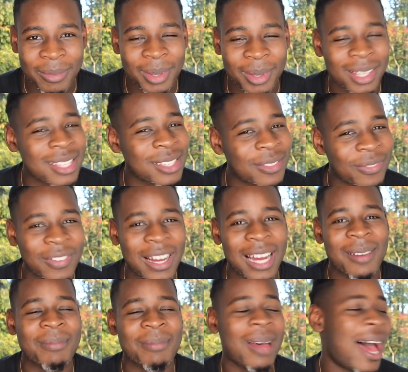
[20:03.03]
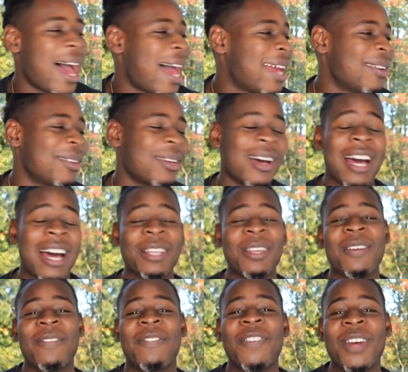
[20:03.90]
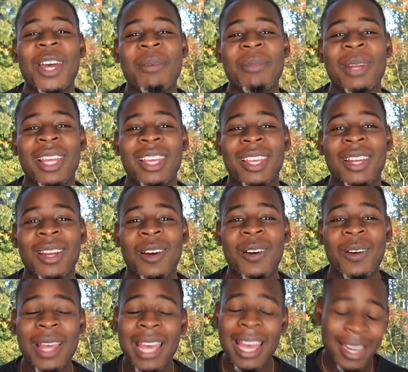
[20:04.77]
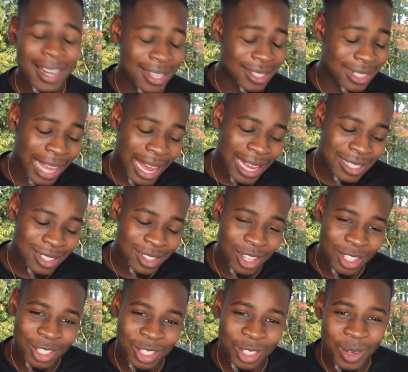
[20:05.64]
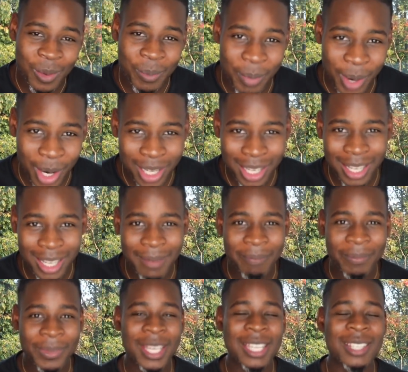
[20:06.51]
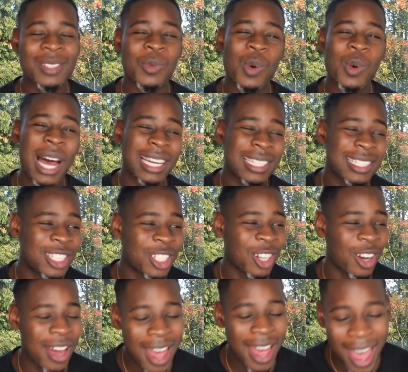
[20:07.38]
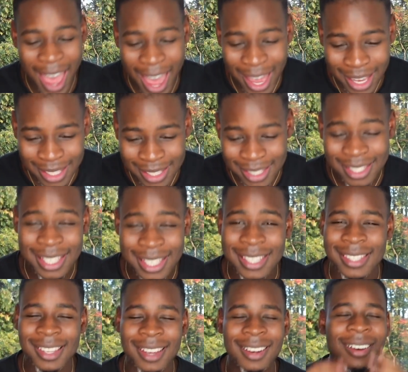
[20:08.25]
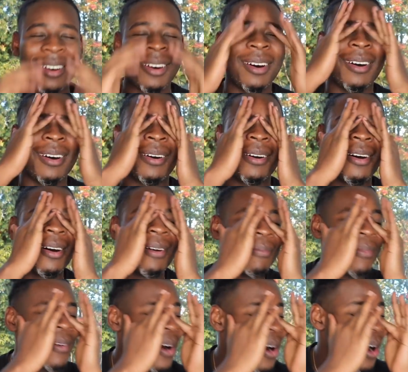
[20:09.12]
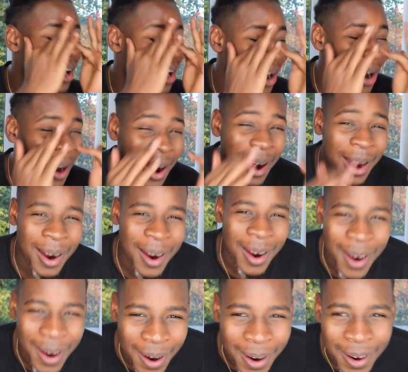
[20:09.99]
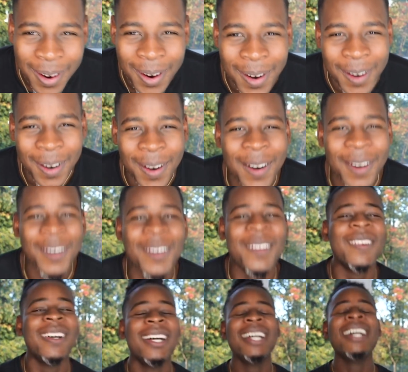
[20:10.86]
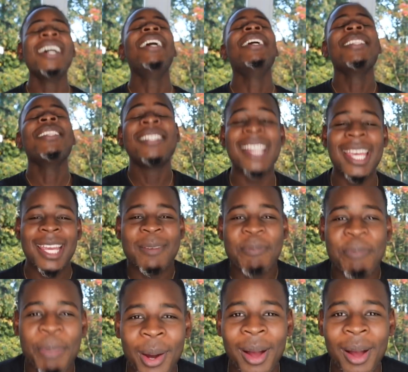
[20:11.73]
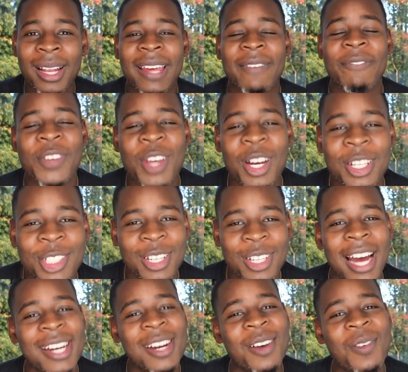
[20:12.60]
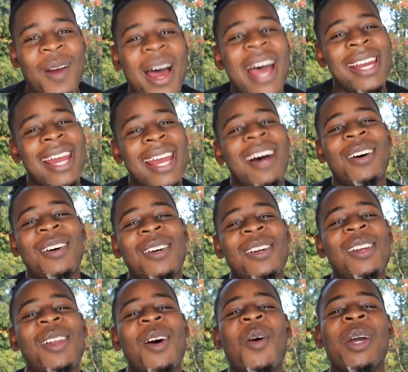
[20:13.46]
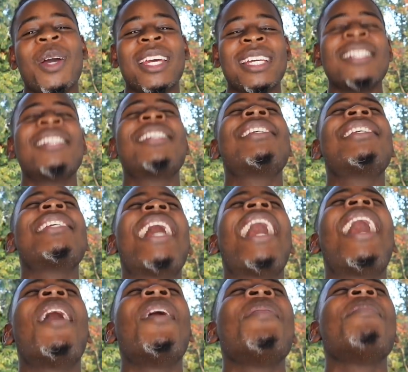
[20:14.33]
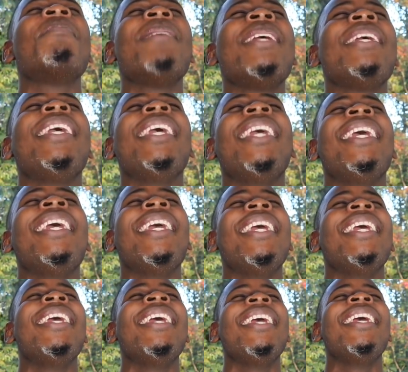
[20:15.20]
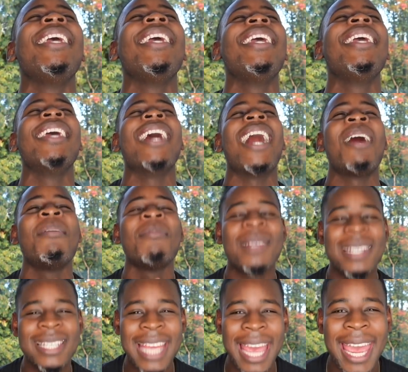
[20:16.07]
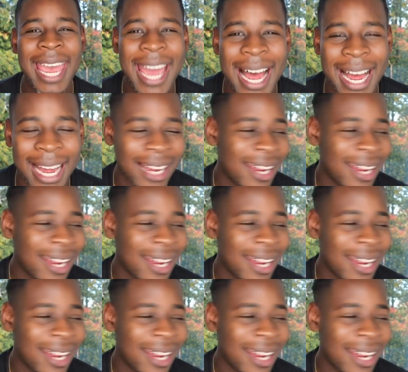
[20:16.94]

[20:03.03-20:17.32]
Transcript: Because, fam, I don't know how you're firming it, you know. This guy's lost you money. He's whacked your ex. He's, oh, bro. Jake Paul, if you're trying to ride out on Logan, shout me. I'm there.